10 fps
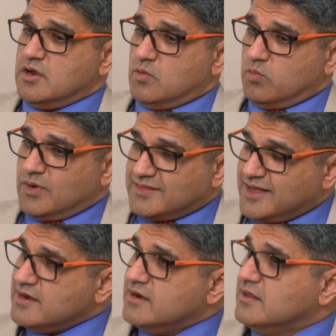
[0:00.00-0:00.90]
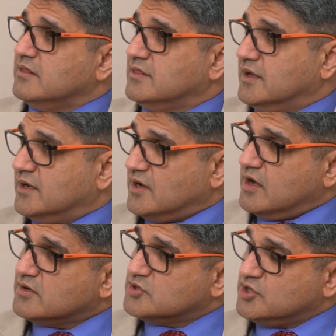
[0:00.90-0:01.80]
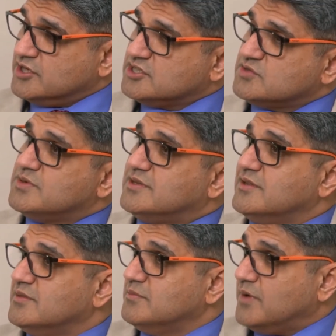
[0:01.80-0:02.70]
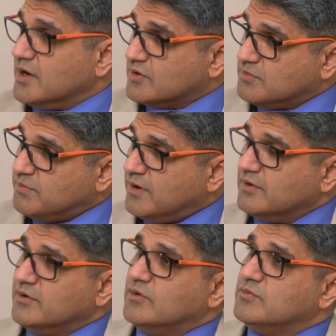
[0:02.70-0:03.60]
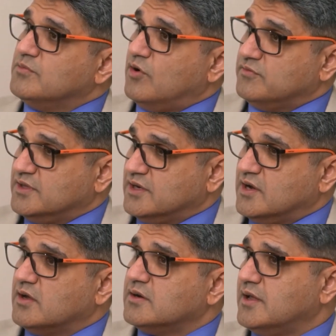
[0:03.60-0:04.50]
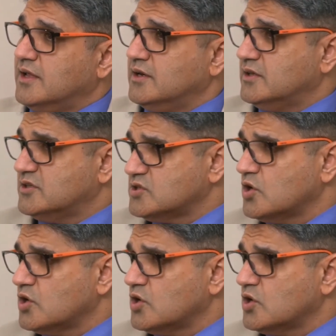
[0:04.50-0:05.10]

within the gut, changes within the microbiome of the gut. And there's a